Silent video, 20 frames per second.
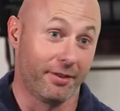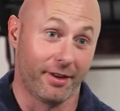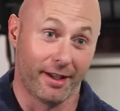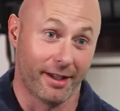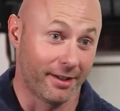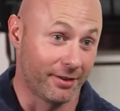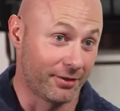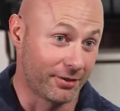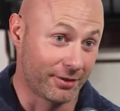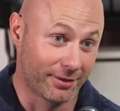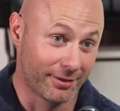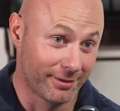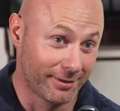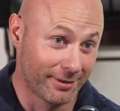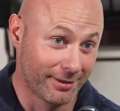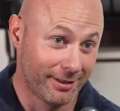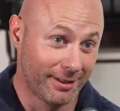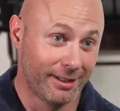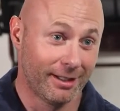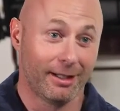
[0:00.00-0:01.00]
this,
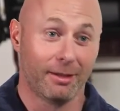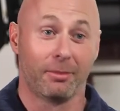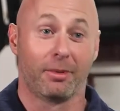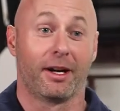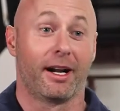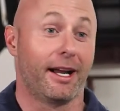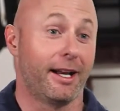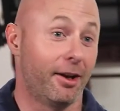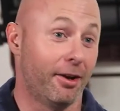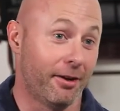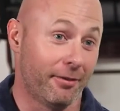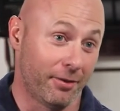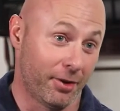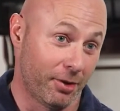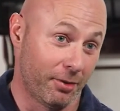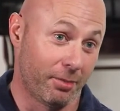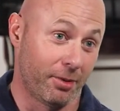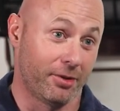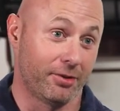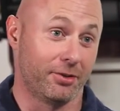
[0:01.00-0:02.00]
but I have
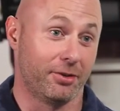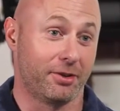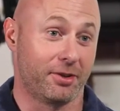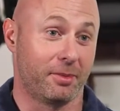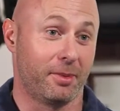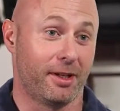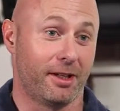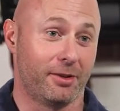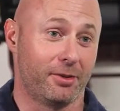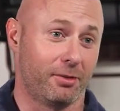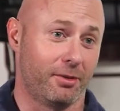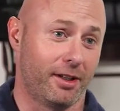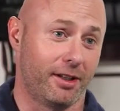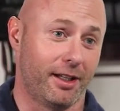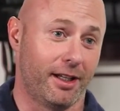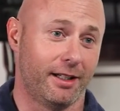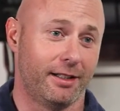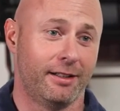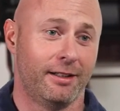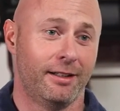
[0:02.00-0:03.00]
no personal experience with that.